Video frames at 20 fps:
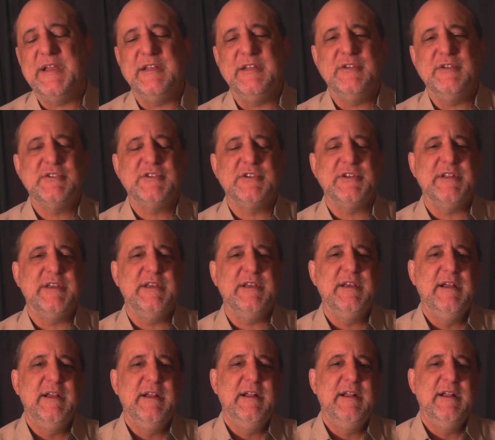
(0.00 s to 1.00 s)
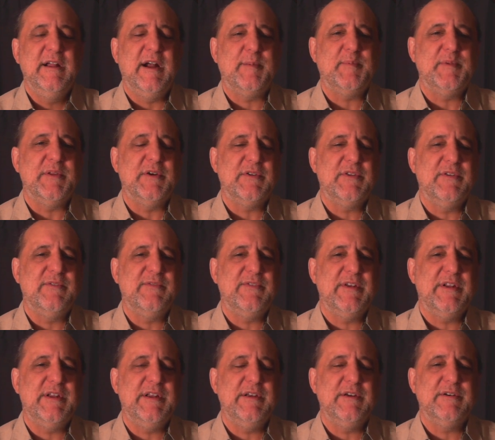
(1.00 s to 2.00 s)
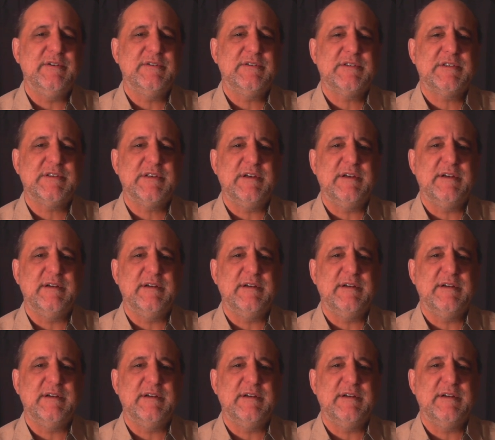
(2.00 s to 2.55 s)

I usually upload the videos